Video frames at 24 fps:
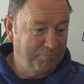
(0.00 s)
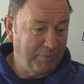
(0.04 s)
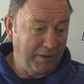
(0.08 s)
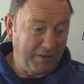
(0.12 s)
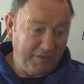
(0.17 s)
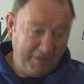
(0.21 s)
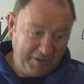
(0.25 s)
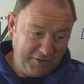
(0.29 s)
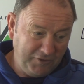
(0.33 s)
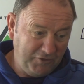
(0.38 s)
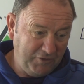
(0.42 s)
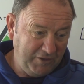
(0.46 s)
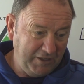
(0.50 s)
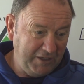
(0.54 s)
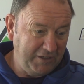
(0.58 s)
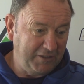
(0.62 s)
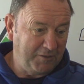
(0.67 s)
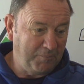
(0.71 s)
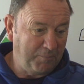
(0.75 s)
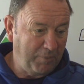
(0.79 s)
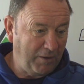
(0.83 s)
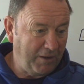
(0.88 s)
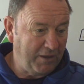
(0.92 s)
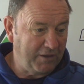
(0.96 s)
But then you need
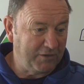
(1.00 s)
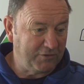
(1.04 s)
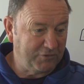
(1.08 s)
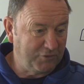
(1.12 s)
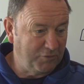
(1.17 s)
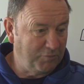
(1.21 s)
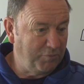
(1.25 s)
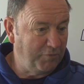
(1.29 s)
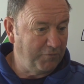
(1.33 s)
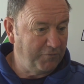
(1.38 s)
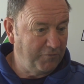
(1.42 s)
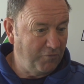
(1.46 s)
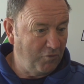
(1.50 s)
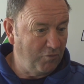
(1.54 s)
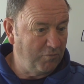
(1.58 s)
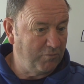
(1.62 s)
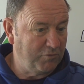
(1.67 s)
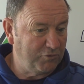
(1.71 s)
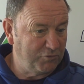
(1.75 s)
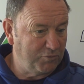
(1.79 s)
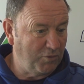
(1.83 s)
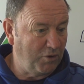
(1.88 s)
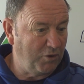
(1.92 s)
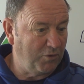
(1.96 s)
the players to
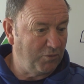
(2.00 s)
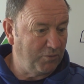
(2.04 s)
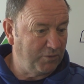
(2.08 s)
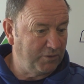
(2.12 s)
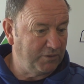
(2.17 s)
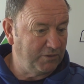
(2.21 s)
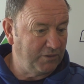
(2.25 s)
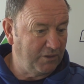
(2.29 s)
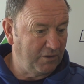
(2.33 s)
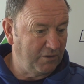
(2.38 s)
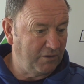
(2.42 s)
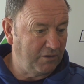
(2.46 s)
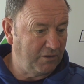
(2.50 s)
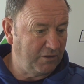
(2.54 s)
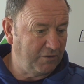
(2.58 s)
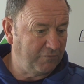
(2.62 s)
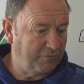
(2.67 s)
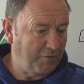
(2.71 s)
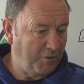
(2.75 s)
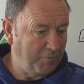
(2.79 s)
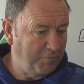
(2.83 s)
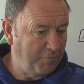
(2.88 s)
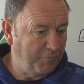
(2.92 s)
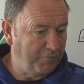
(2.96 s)
perform as well, and
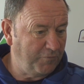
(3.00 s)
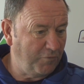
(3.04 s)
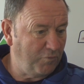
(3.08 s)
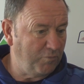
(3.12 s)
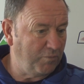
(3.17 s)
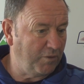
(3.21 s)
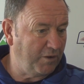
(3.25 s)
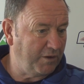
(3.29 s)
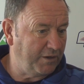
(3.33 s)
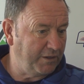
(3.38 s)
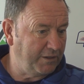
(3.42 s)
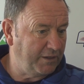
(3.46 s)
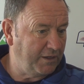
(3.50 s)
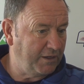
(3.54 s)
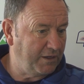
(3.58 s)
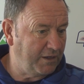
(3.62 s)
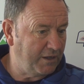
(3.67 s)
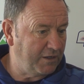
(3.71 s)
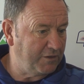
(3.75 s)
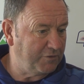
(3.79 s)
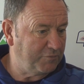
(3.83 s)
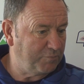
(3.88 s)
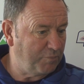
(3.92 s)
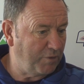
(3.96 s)
if they perform like they did
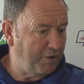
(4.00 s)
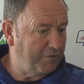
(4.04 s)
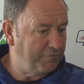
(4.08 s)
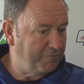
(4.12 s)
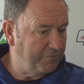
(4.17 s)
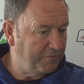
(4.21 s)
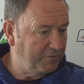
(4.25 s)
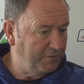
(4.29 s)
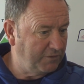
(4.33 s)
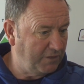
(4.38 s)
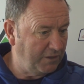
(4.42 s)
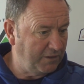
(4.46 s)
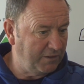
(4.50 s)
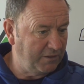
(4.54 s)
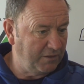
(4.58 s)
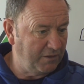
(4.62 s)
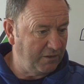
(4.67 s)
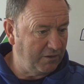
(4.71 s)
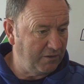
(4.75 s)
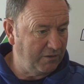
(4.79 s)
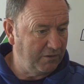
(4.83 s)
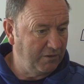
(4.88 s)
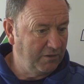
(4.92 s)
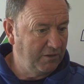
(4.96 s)
against Bradford,
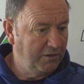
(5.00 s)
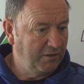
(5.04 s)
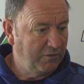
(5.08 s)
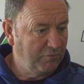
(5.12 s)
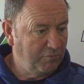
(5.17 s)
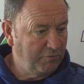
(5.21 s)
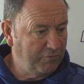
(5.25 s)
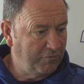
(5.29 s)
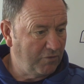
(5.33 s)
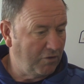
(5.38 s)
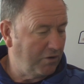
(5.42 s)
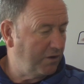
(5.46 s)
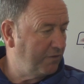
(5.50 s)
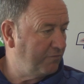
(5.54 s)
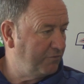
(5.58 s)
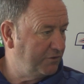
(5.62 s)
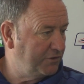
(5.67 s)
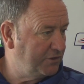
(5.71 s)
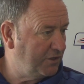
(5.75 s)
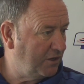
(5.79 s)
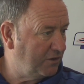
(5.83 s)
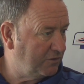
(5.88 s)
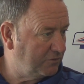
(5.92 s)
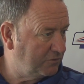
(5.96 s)
then we've got every
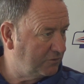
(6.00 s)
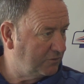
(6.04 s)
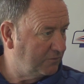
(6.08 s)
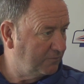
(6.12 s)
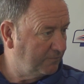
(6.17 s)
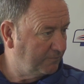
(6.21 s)
chance.